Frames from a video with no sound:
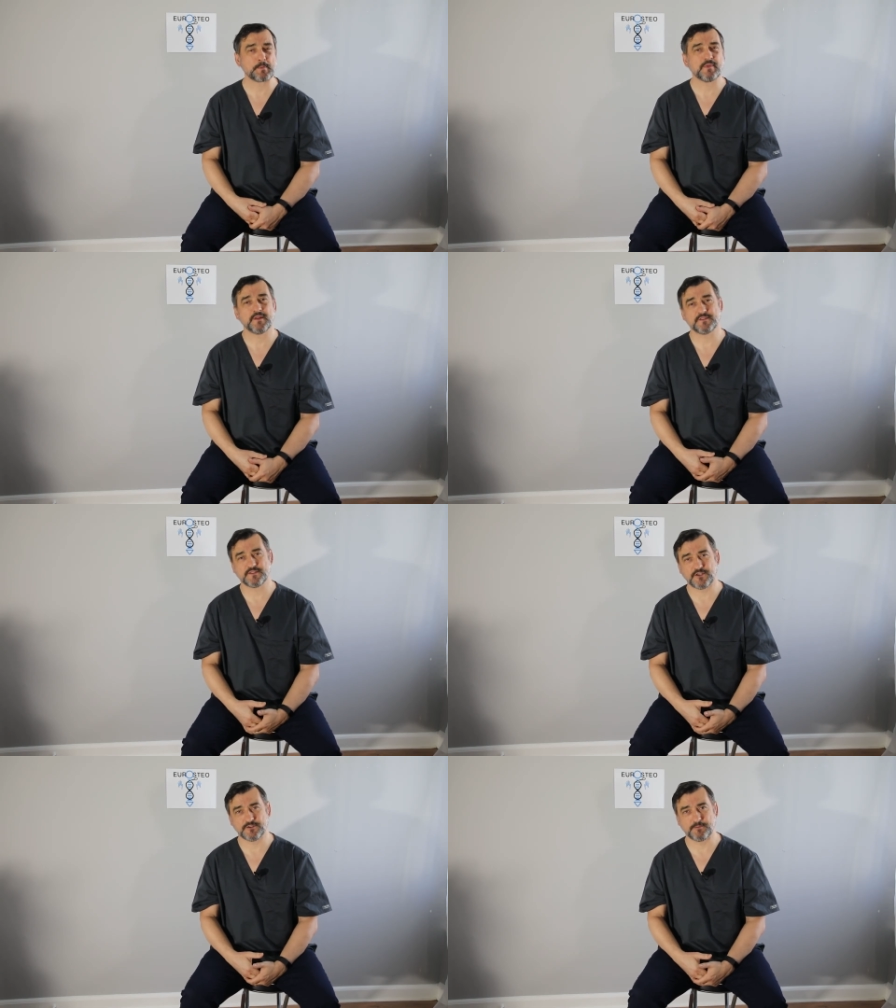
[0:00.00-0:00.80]

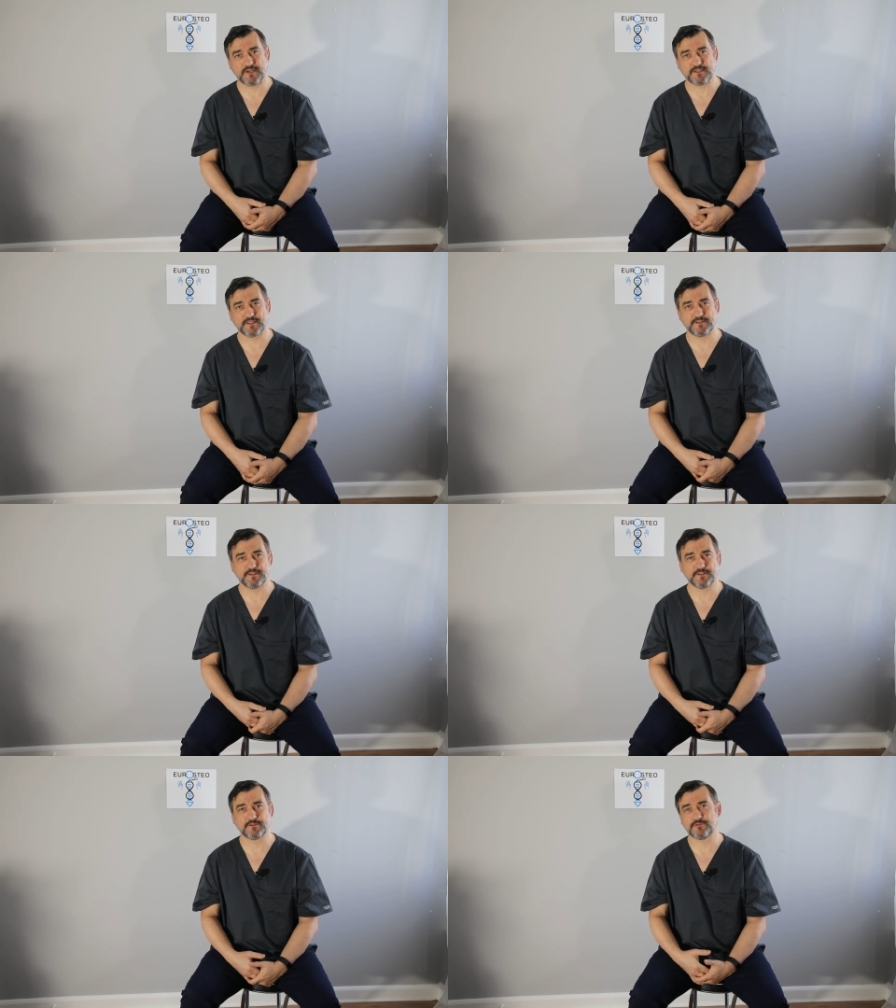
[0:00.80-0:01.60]
it's not a bad
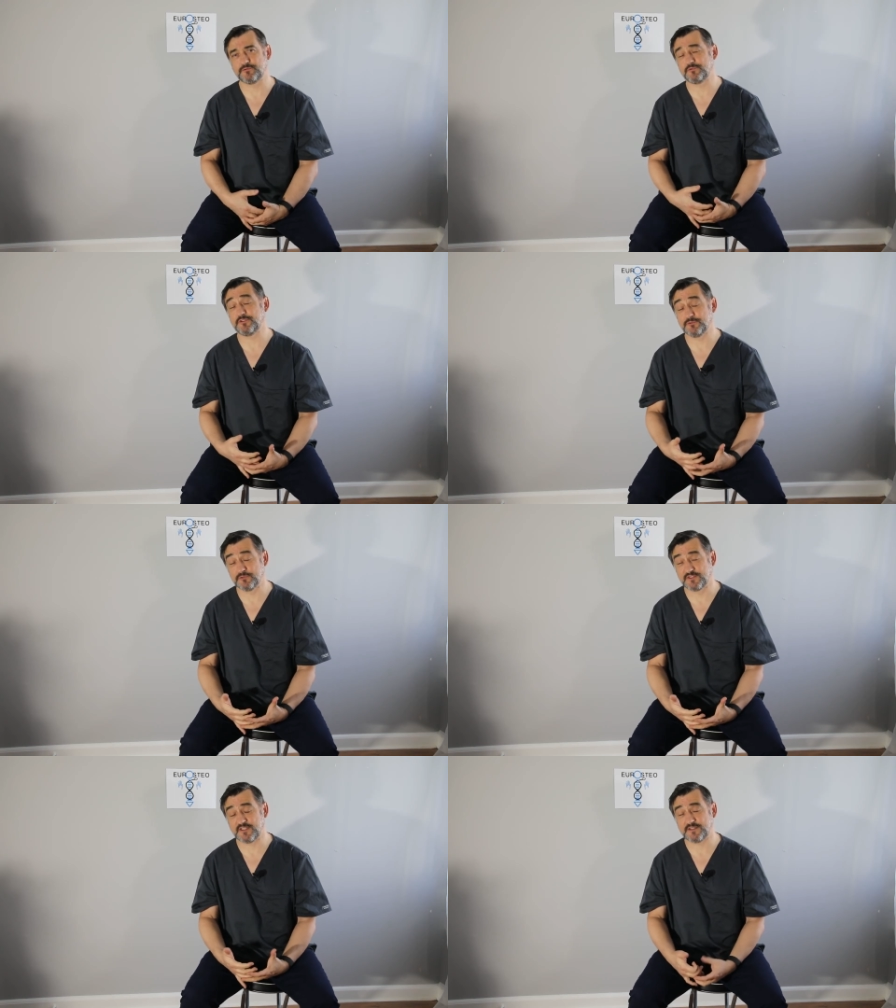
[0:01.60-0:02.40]
idea to
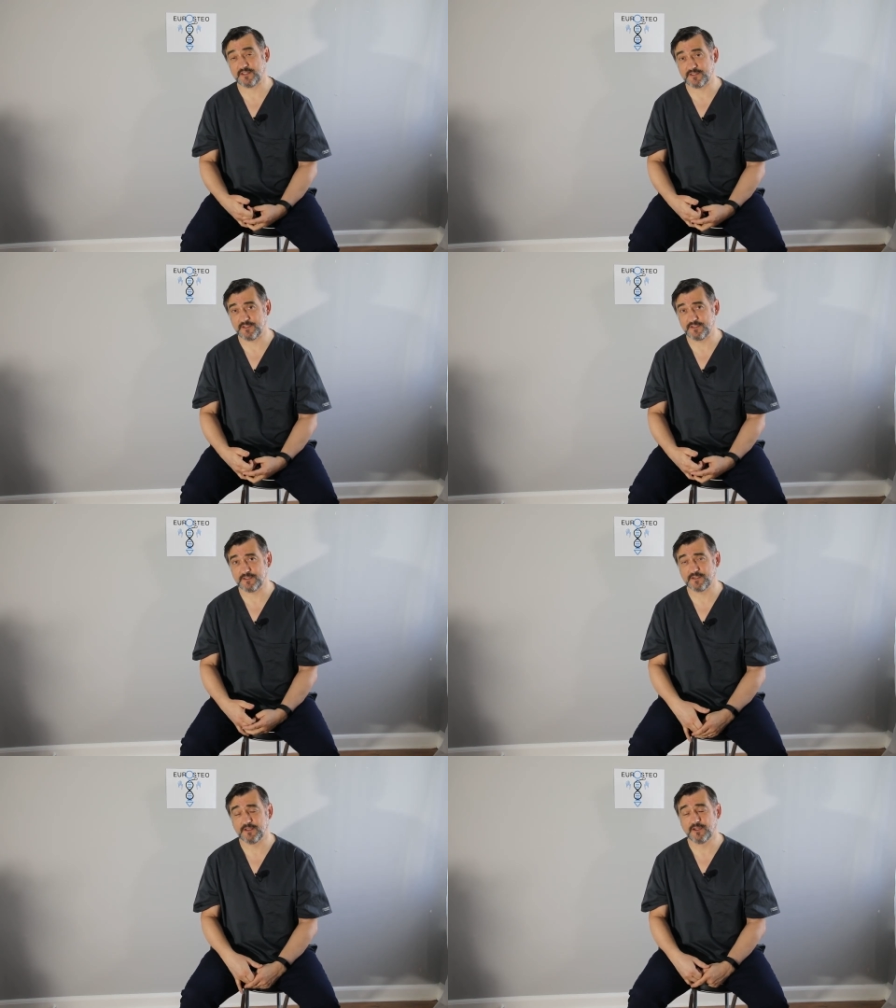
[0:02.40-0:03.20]
use that
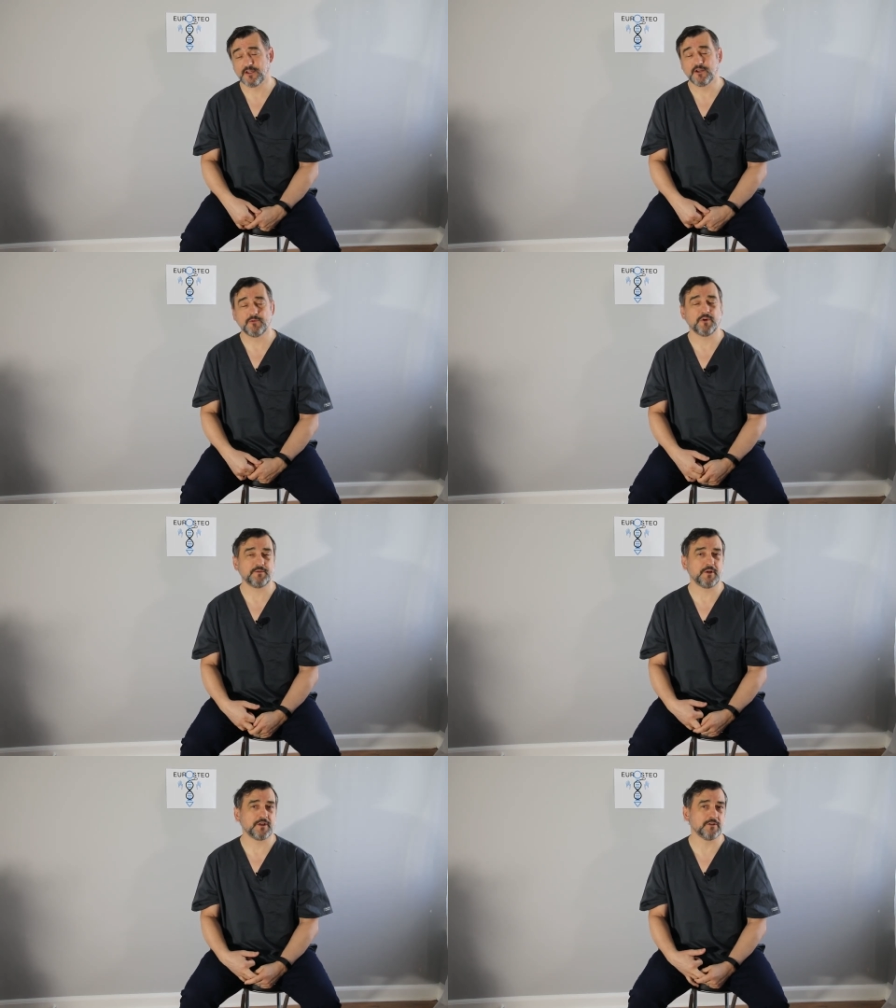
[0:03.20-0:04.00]
technique.
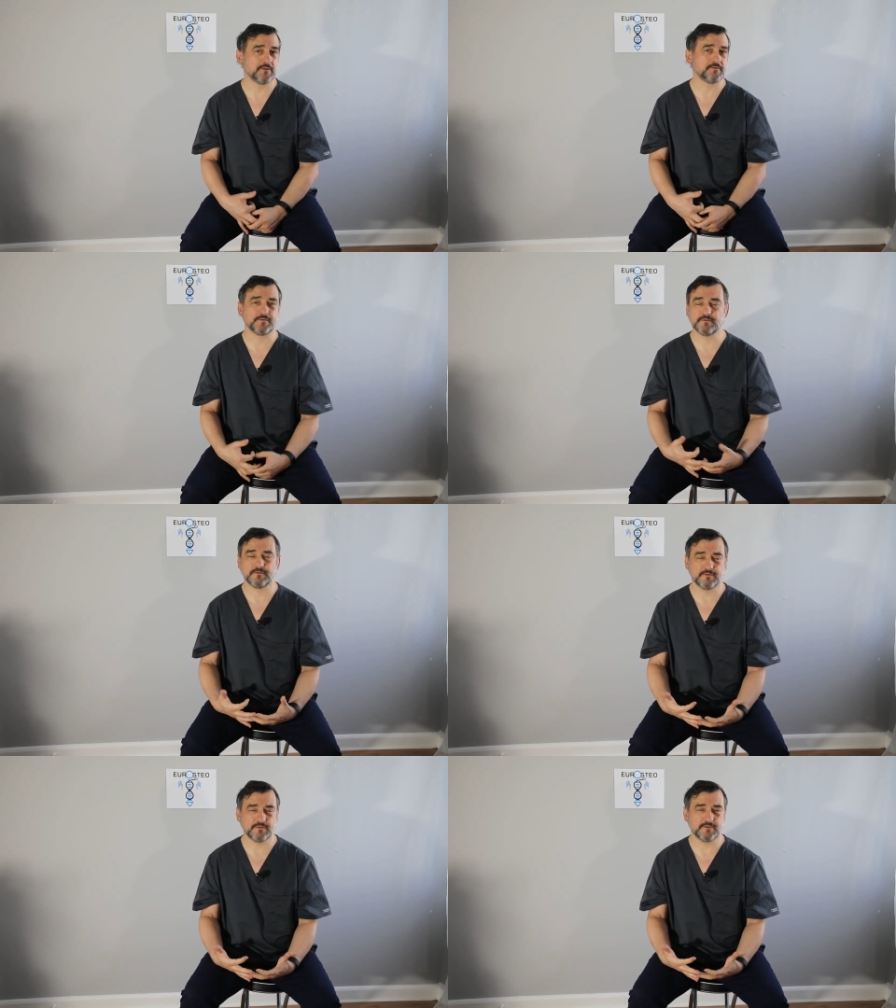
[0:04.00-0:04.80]
When we cough,
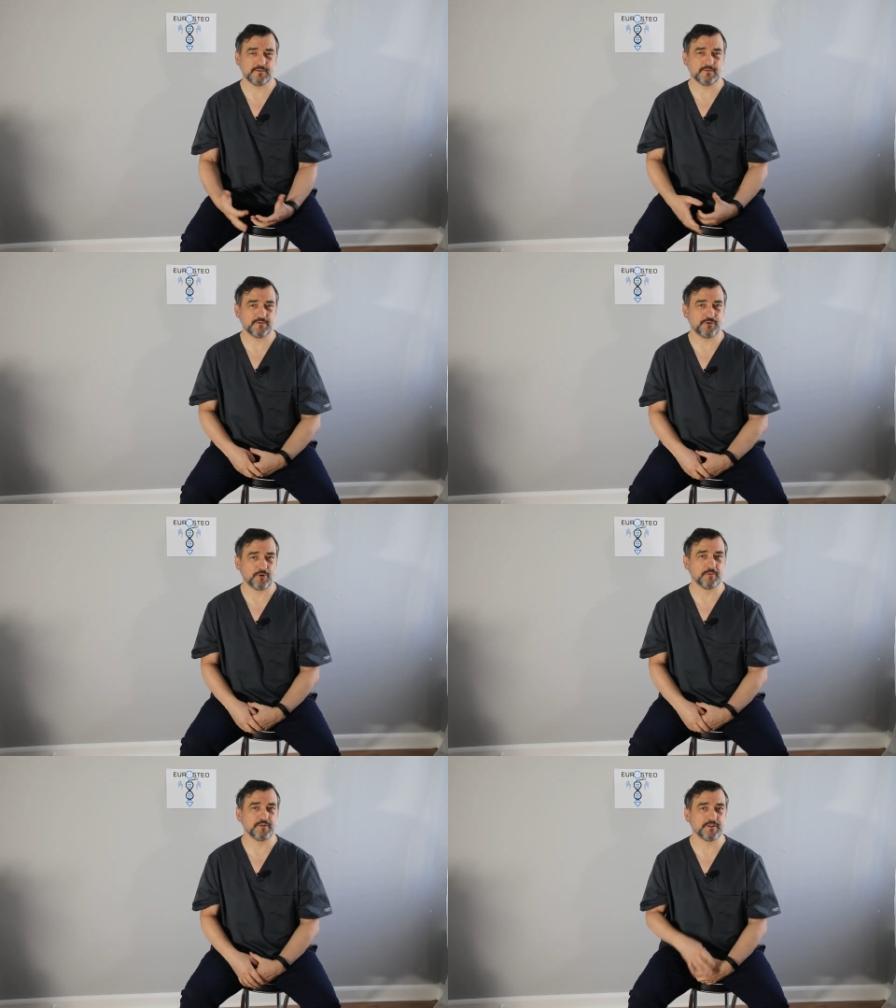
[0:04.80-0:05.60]

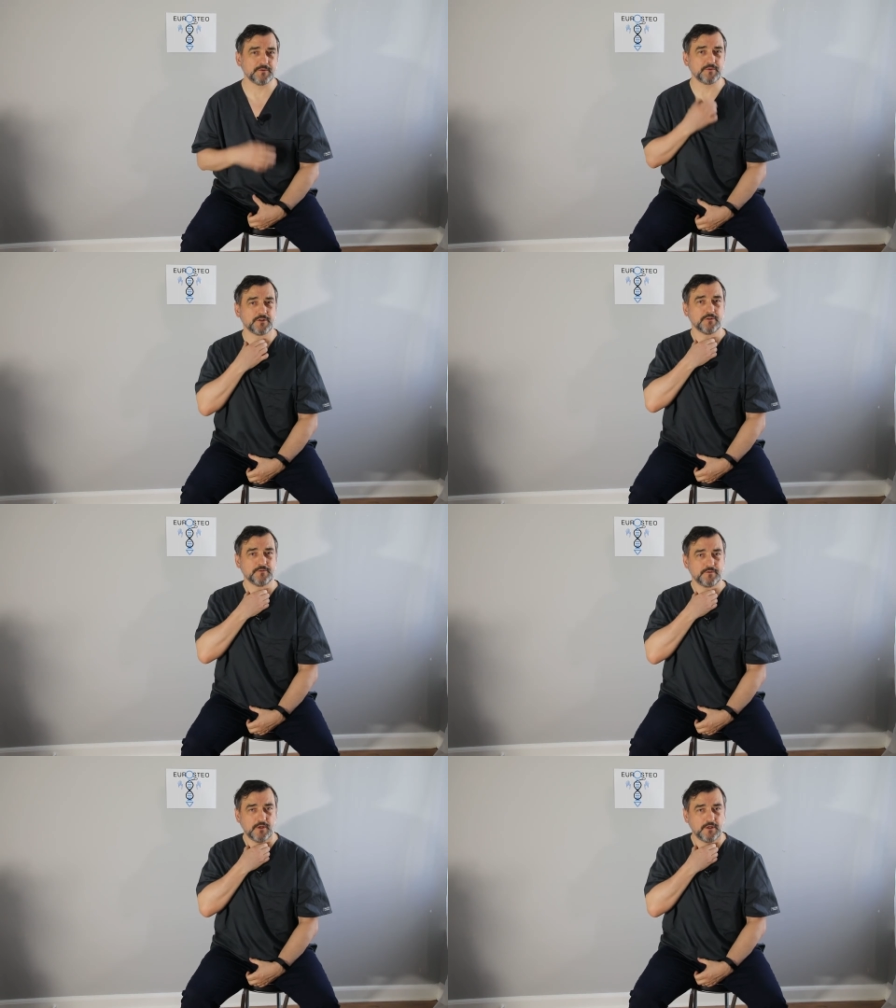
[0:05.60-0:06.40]
normally we
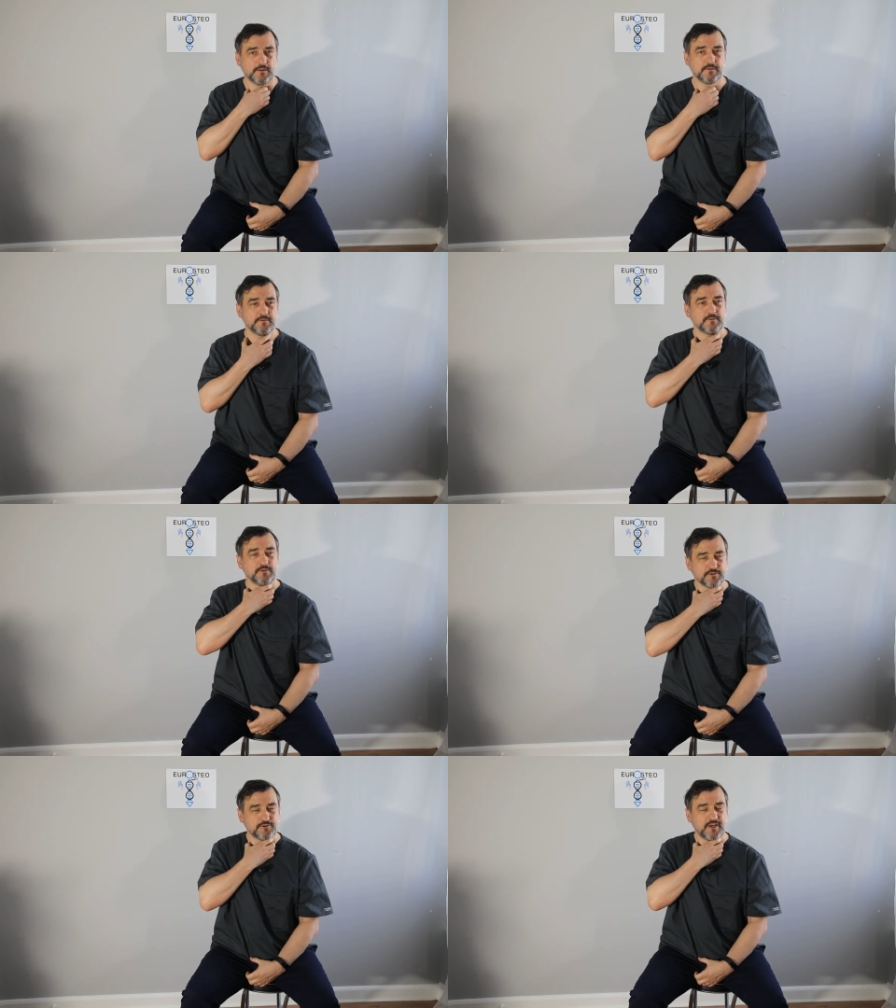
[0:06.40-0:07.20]
cough
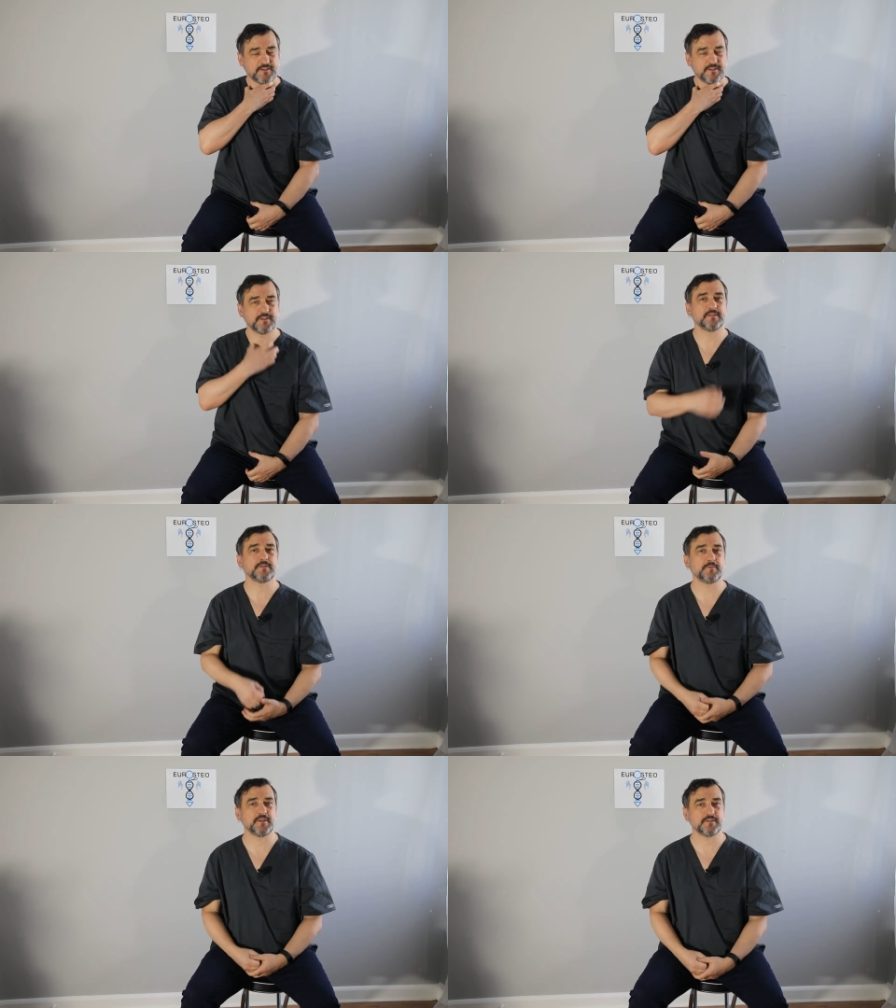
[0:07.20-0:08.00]
contracting
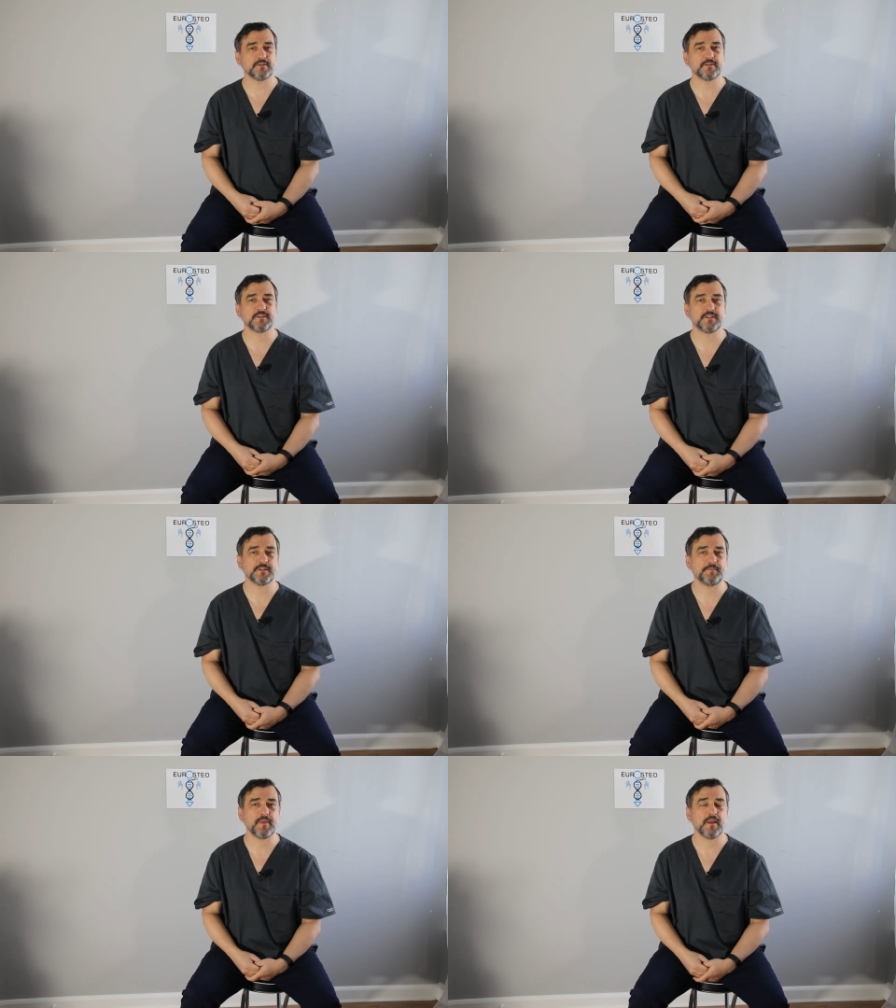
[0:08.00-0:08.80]
the muscles here.